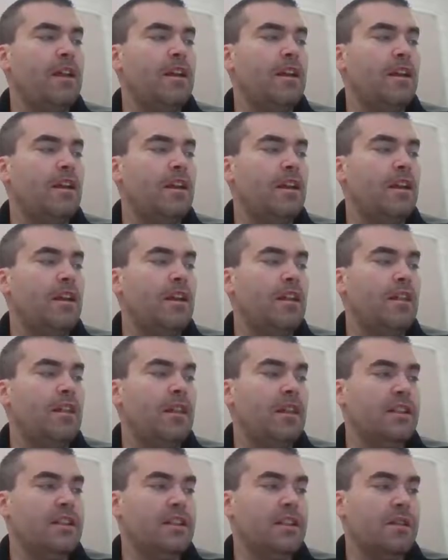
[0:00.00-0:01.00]
then
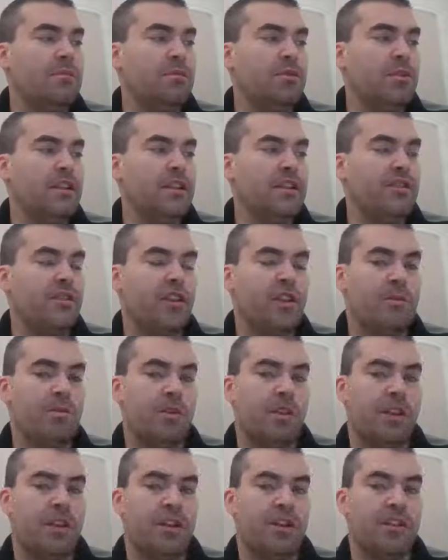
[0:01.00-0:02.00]
this number,
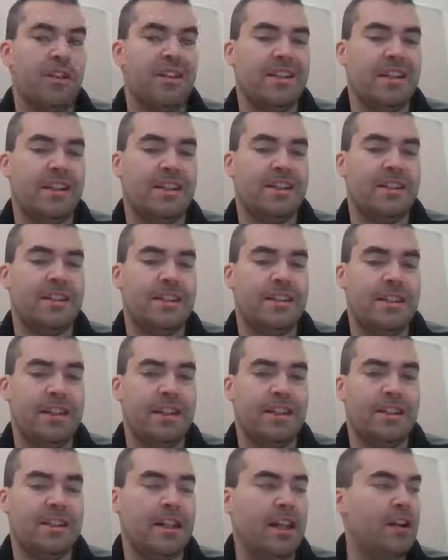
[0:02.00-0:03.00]
this variable here
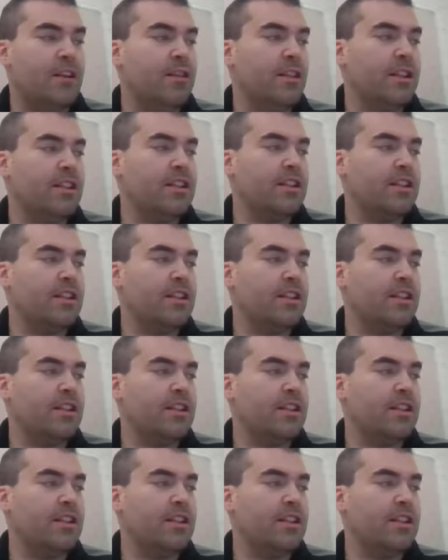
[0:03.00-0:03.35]
contains a 6